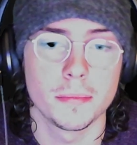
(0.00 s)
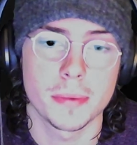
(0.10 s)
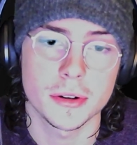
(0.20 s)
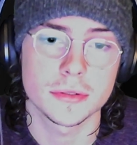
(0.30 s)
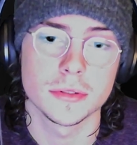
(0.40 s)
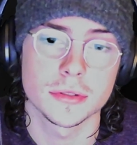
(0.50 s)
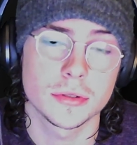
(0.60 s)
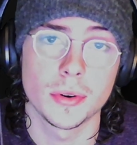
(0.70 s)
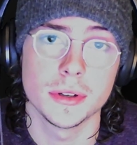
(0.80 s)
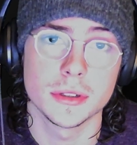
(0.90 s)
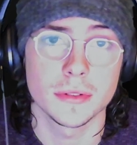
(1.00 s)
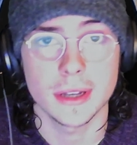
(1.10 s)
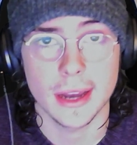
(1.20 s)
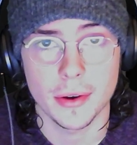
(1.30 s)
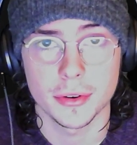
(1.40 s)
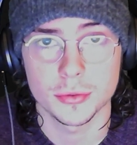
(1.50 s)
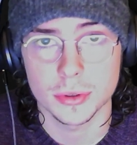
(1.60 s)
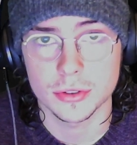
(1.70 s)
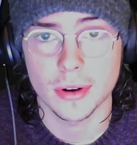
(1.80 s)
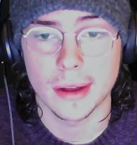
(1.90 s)
personal stories of encounters with
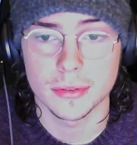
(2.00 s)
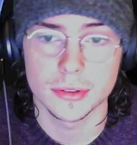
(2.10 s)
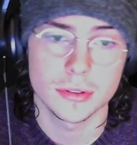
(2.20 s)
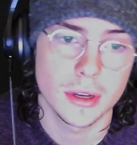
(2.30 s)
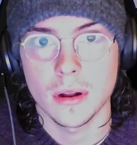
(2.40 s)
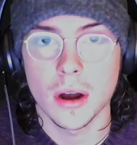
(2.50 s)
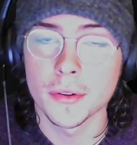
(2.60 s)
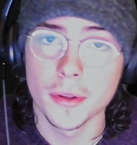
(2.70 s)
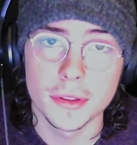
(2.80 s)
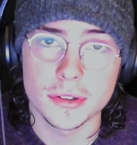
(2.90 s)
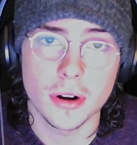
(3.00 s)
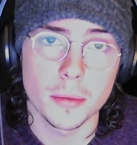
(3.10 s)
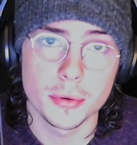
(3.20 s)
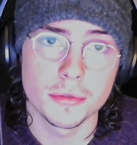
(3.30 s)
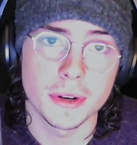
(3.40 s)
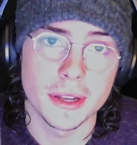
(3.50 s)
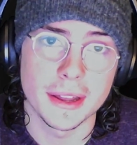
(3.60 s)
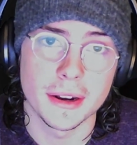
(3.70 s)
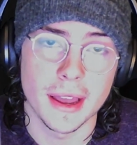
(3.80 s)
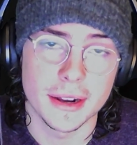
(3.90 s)
the travelers. Although these are unproven
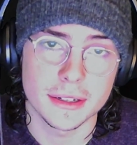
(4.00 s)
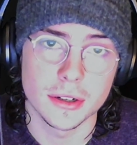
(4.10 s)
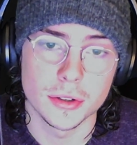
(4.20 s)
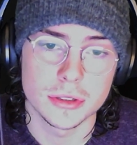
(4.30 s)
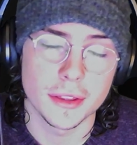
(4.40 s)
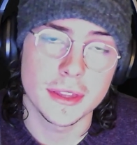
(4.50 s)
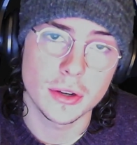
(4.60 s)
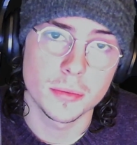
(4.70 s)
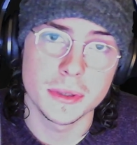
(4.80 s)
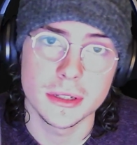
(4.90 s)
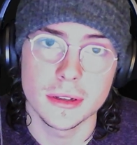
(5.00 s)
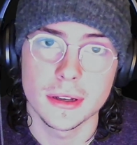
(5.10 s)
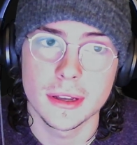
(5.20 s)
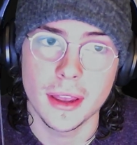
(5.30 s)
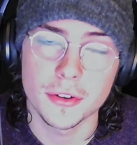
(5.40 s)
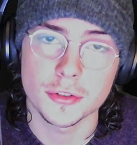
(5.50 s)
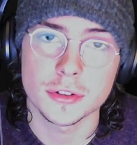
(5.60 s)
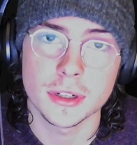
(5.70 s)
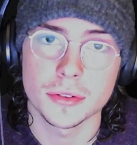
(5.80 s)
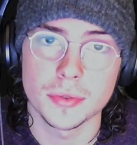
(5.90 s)
anecdotes, I think it would be
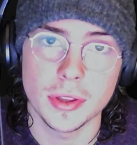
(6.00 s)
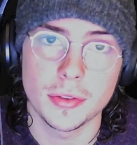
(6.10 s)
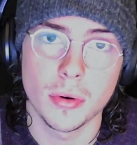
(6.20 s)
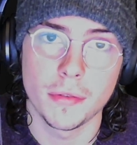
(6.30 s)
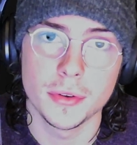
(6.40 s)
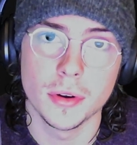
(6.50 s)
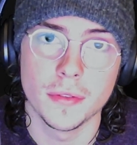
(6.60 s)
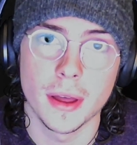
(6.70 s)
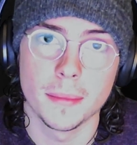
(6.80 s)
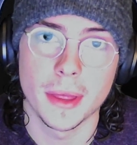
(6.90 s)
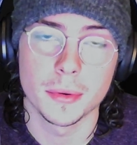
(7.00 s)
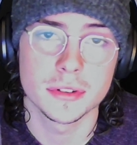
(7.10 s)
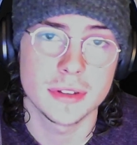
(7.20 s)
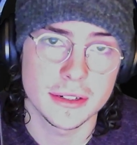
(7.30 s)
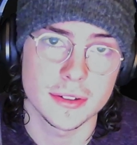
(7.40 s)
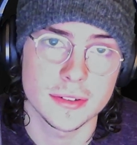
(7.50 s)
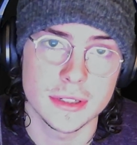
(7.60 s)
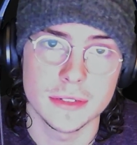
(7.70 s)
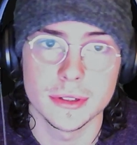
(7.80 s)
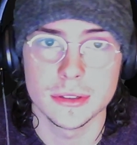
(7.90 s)
interesting to read through a few of them that were sent to
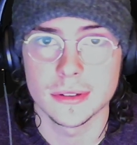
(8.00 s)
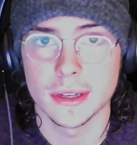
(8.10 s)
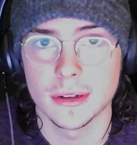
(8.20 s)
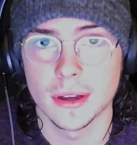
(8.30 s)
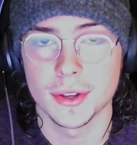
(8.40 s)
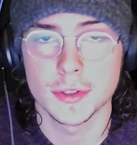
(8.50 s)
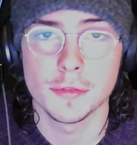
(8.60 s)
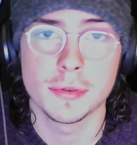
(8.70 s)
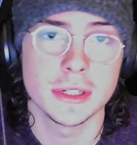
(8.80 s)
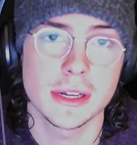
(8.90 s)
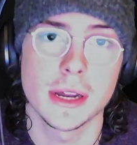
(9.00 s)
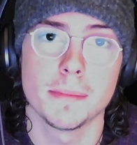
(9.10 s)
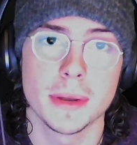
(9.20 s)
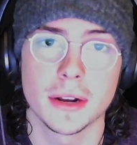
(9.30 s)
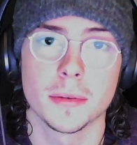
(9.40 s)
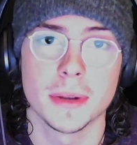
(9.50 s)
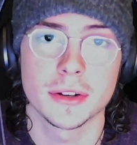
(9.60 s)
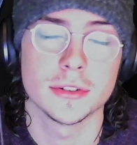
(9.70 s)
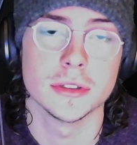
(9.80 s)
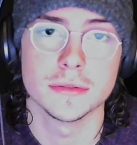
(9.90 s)
Stevens and see if we could get a bigger
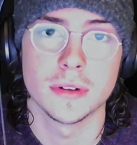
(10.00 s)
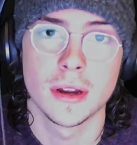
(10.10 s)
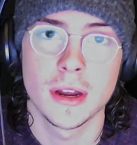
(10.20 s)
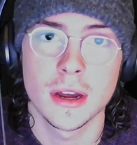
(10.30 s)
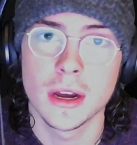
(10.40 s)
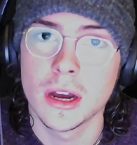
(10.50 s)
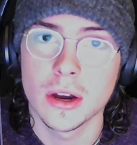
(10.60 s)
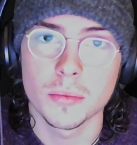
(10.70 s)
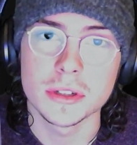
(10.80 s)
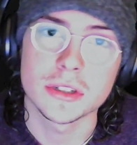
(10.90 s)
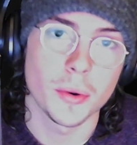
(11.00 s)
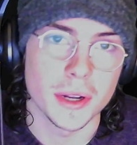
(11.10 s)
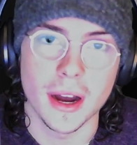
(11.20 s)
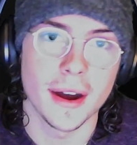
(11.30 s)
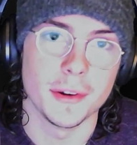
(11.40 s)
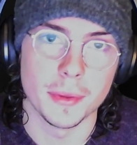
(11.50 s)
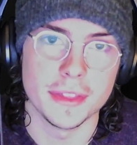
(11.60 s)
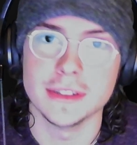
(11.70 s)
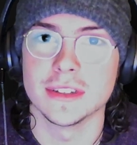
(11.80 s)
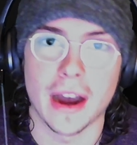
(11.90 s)
picture of what's going on with
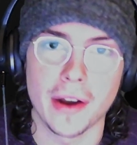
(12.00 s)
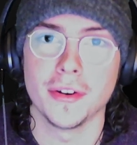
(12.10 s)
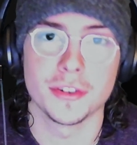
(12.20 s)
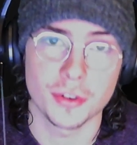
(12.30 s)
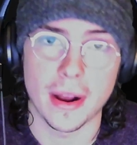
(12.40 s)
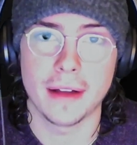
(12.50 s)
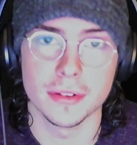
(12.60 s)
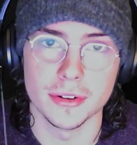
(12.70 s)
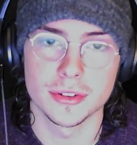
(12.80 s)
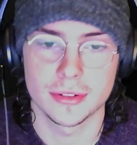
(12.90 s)
these Irish travelers.